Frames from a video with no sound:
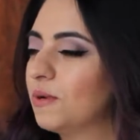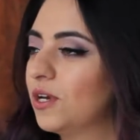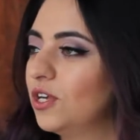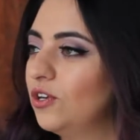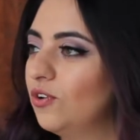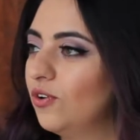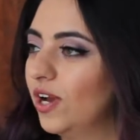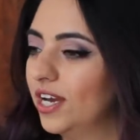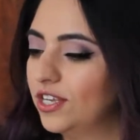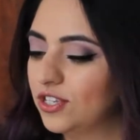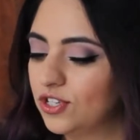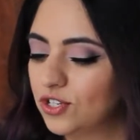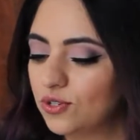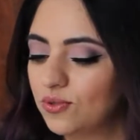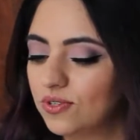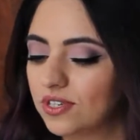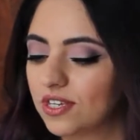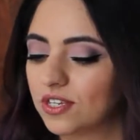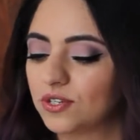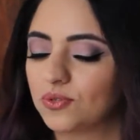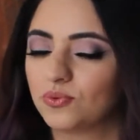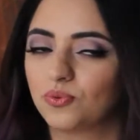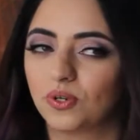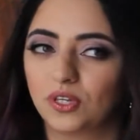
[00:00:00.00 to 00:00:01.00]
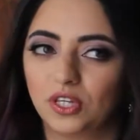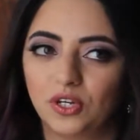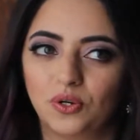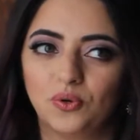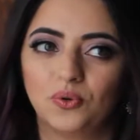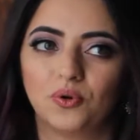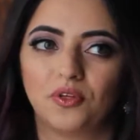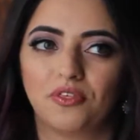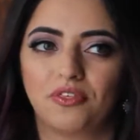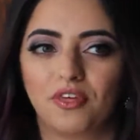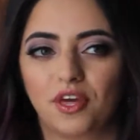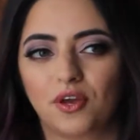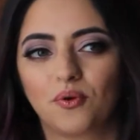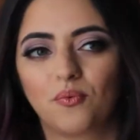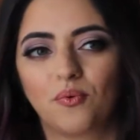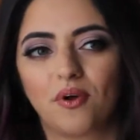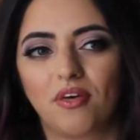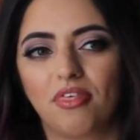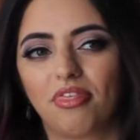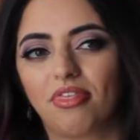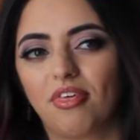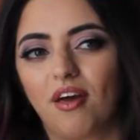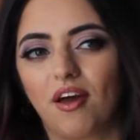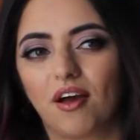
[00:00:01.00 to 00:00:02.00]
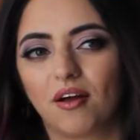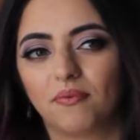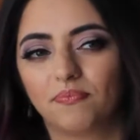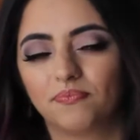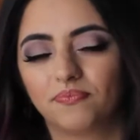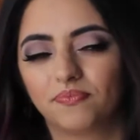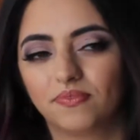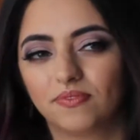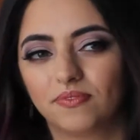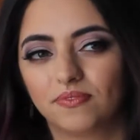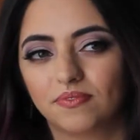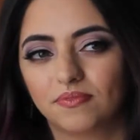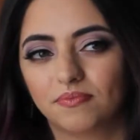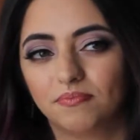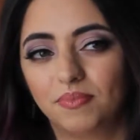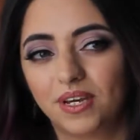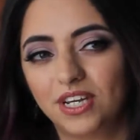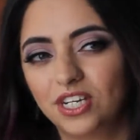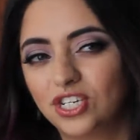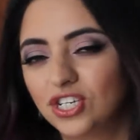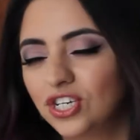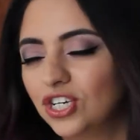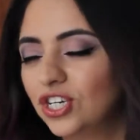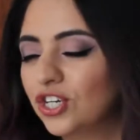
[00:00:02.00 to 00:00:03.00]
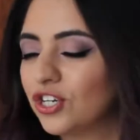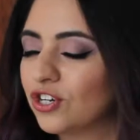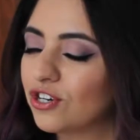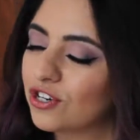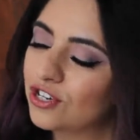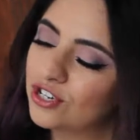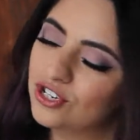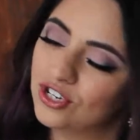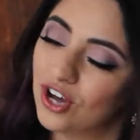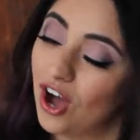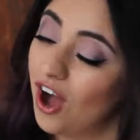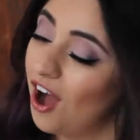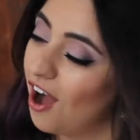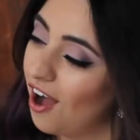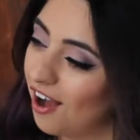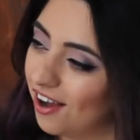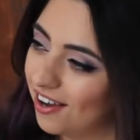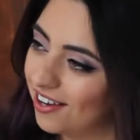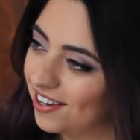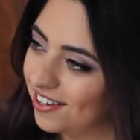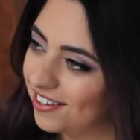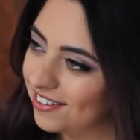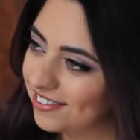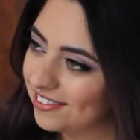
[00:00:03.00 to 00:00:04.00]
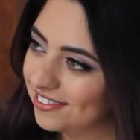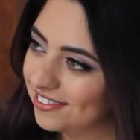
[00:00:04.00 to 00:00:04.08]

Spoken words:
but you guys do this really cool thing with painting your dog.